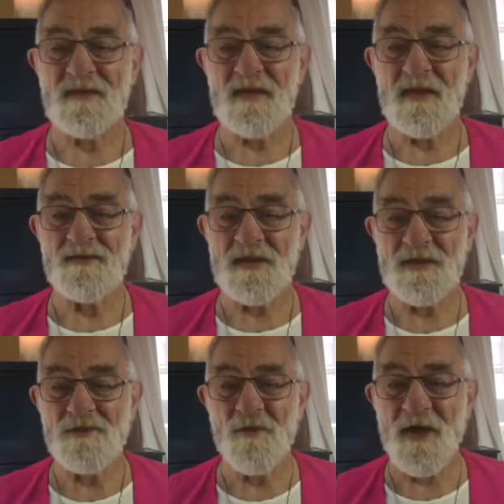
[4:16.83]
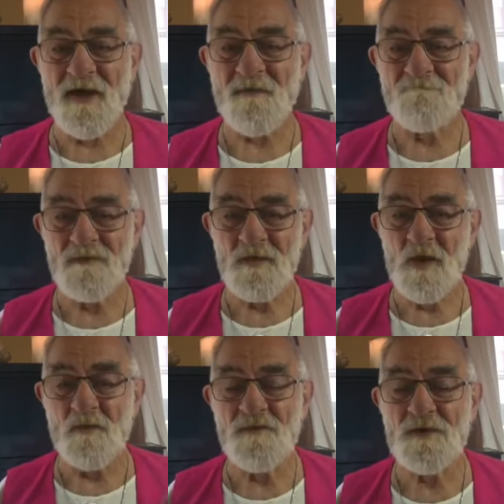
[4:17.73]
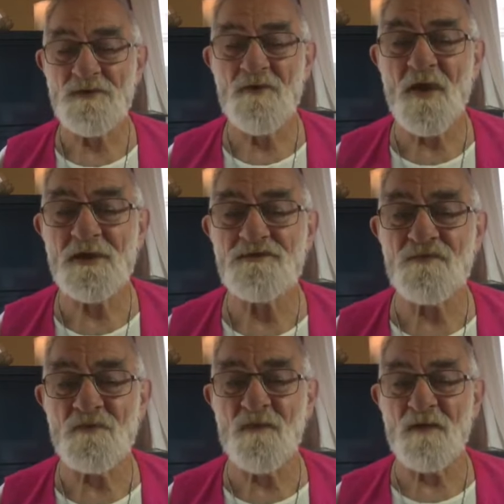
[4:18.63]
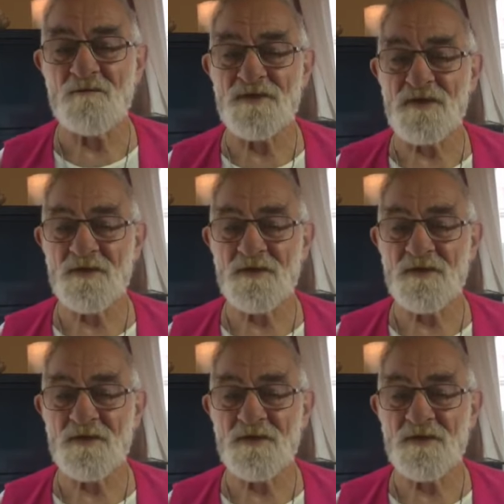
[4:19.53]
And there you are. Open your eyes for a moment.